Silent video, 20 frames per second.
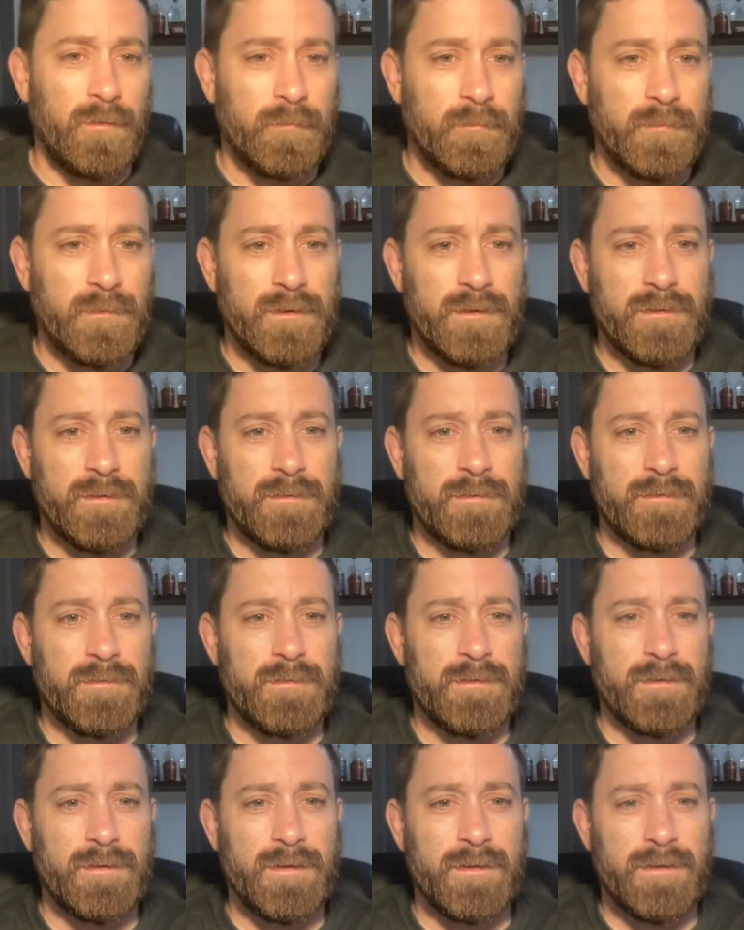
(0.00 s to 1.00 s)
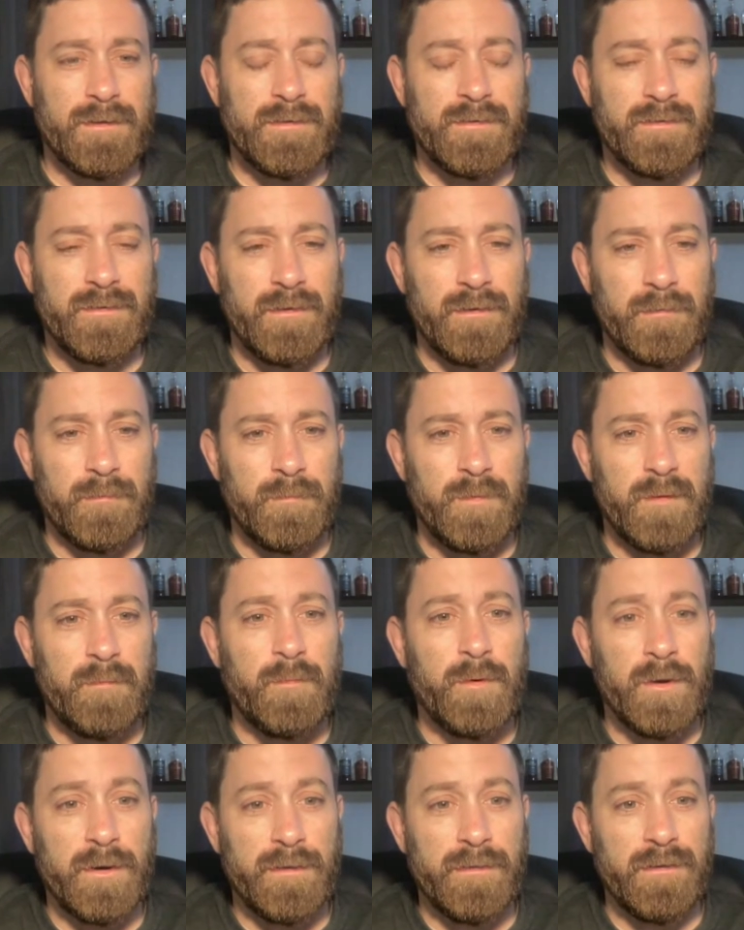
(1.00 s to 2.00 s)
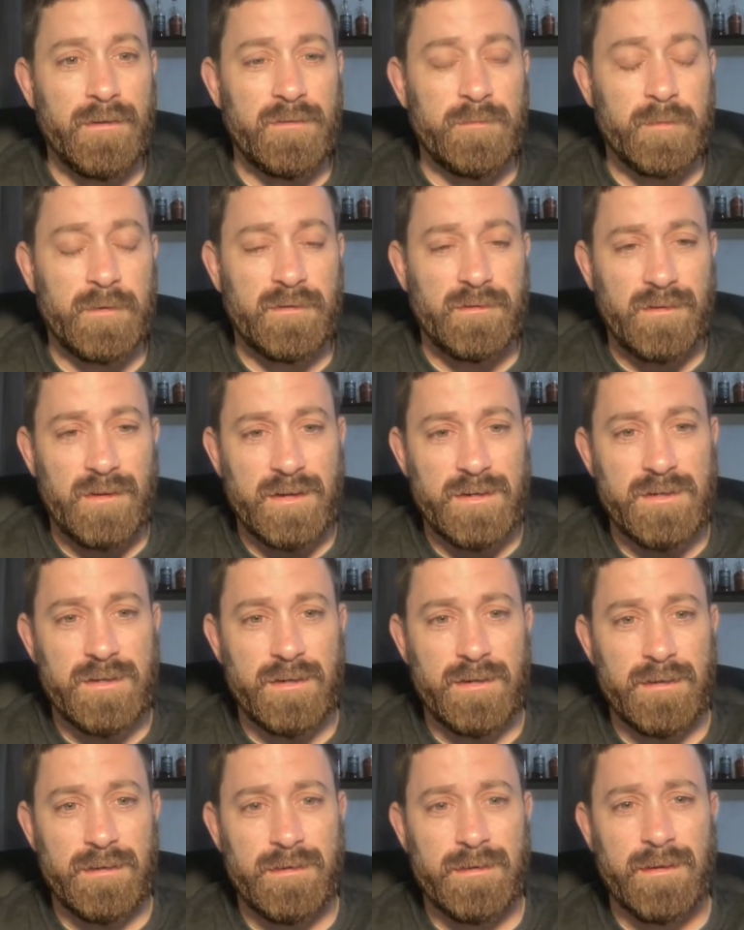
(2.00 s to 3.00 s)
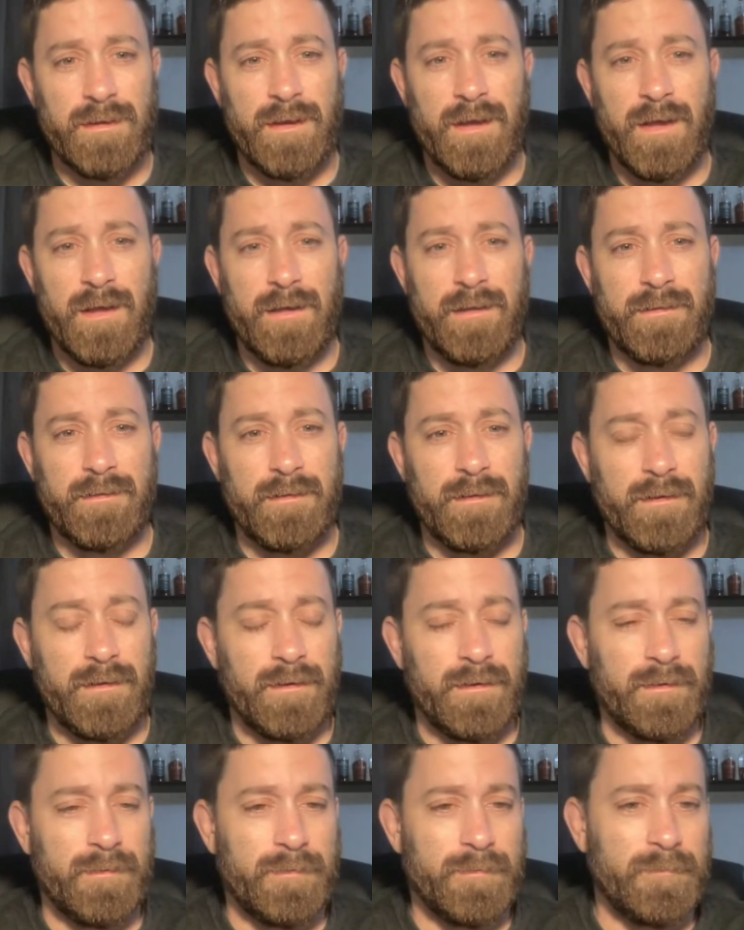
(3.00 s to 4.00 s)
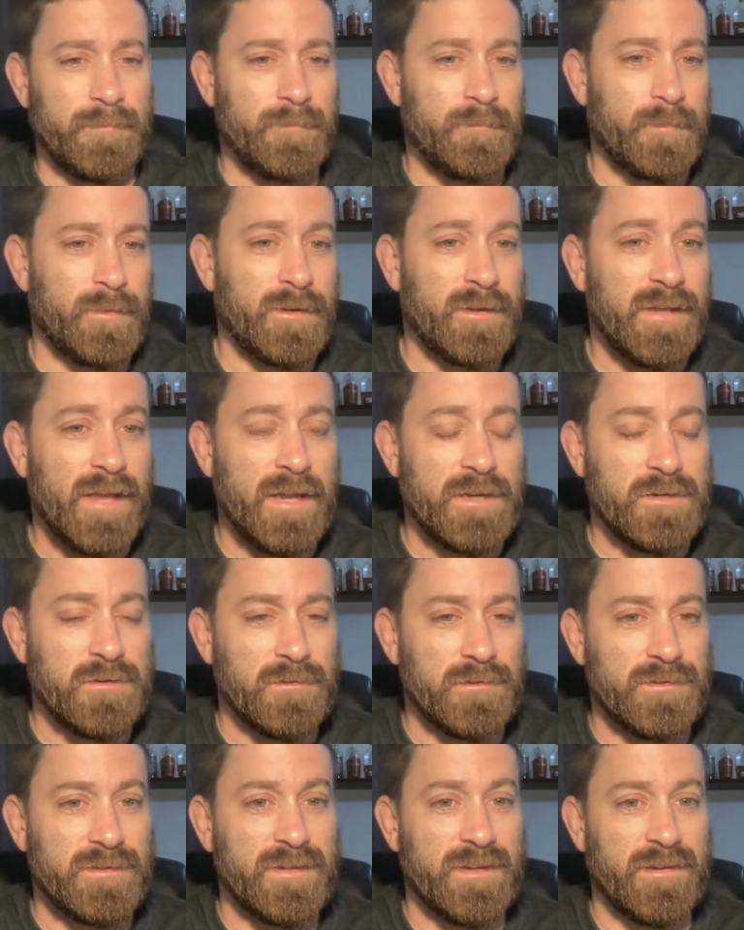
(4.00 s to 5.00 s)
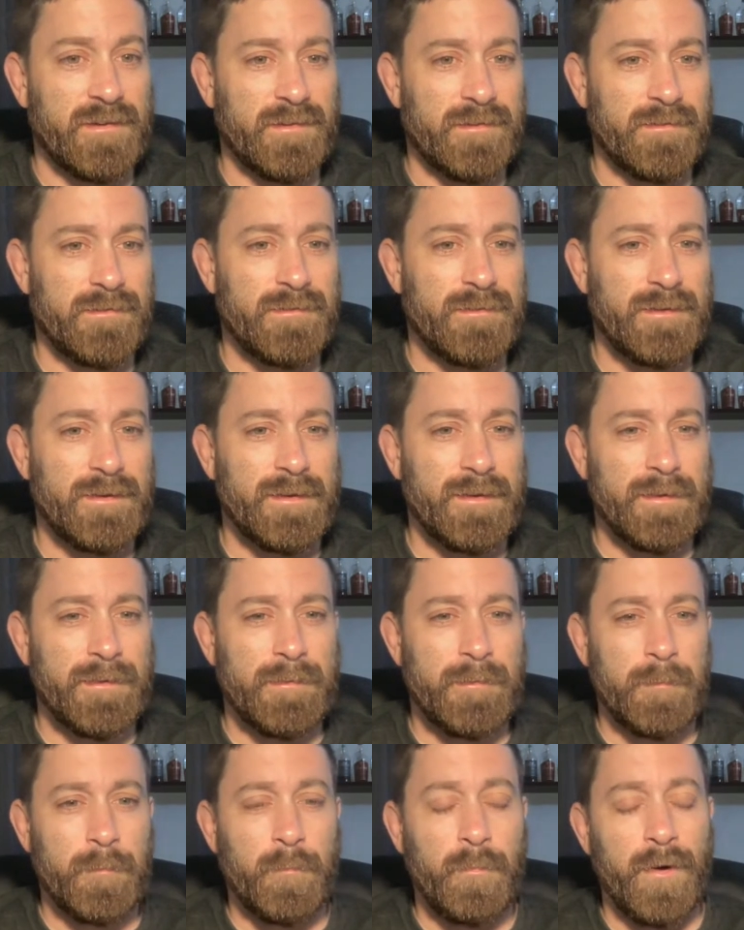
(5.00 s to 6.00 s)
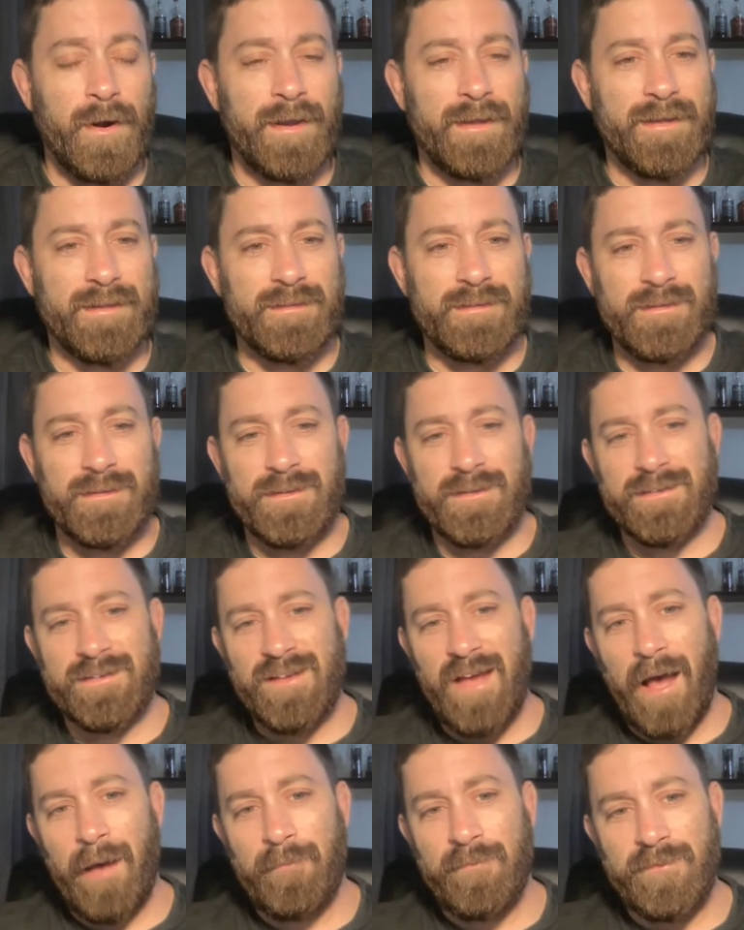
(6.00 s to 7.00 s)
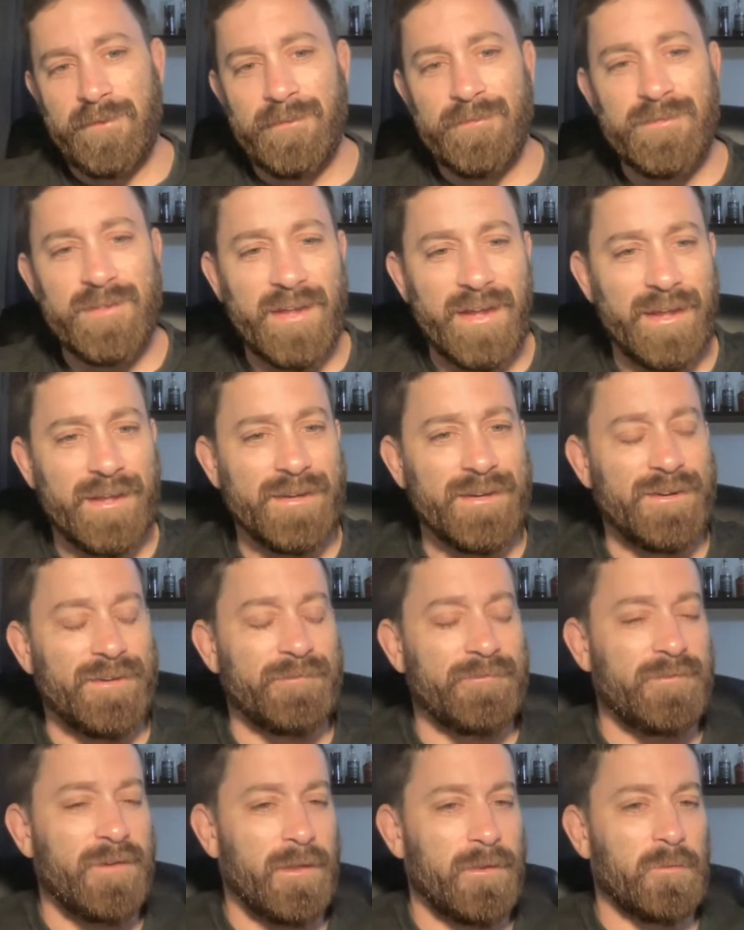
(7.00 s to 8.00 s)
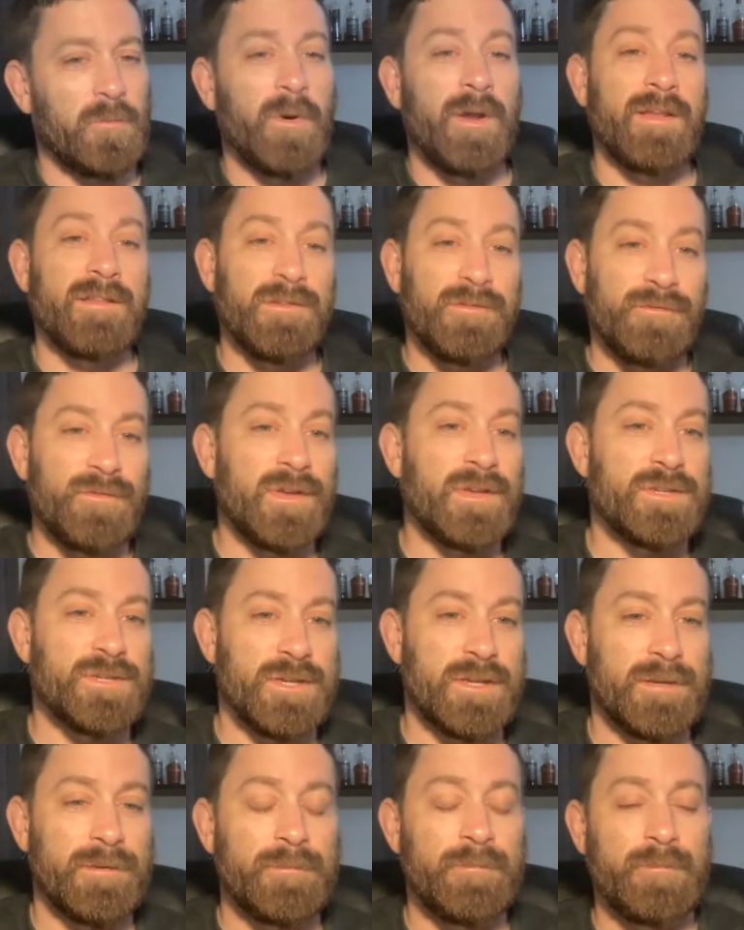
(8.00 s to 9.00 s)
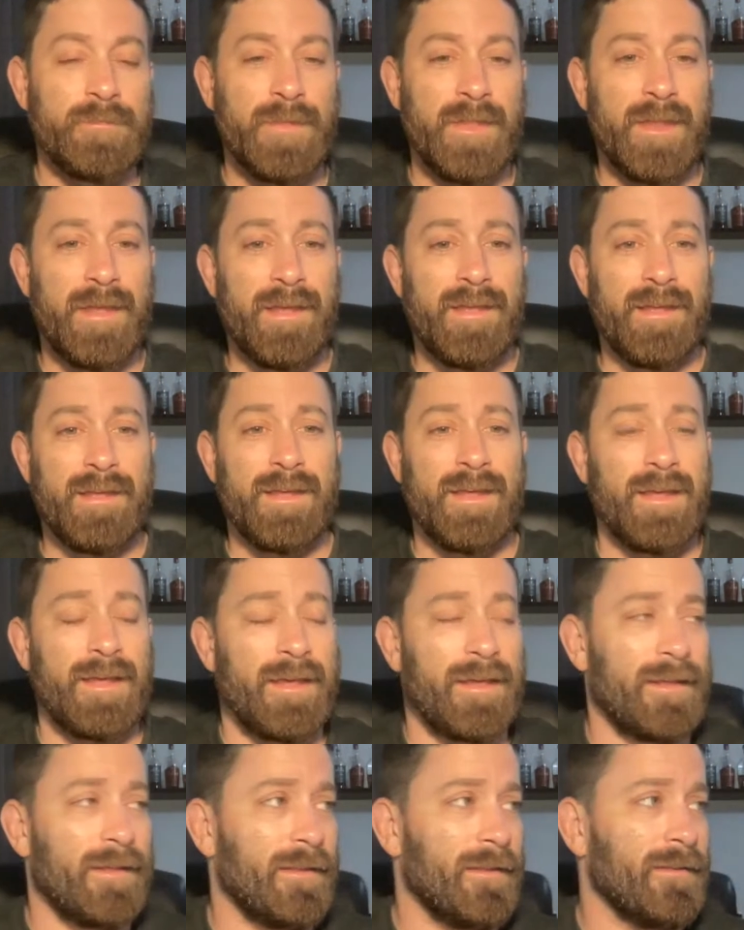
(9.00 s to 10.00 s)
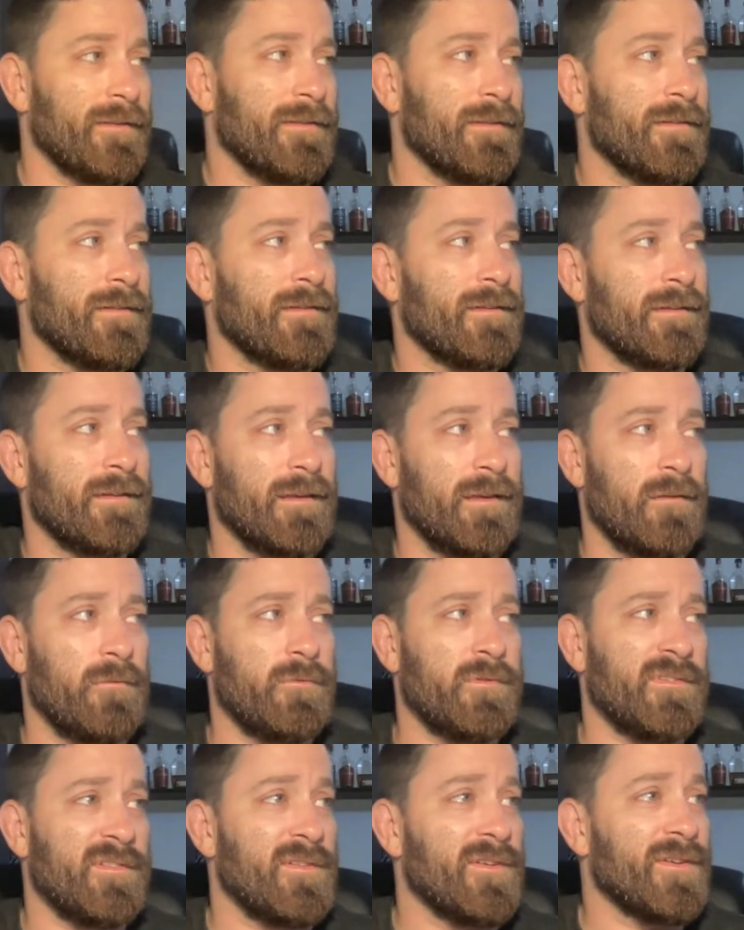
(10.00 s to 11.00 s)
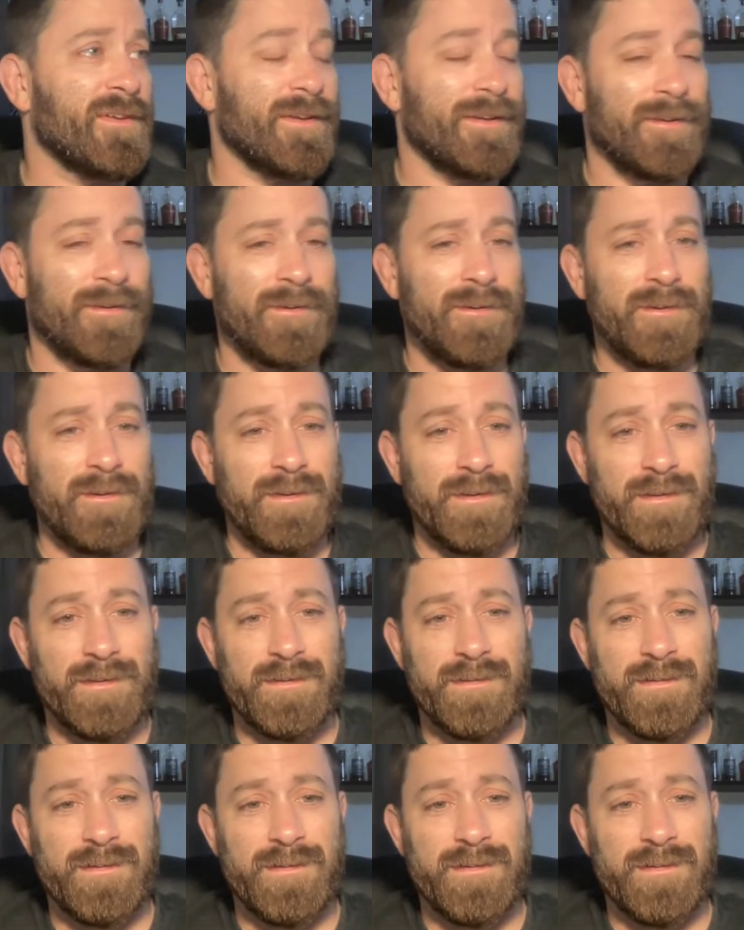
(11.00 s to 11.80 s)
him to be put in this position. Potential to break into the top 15 in the featherweight division. And he was looking good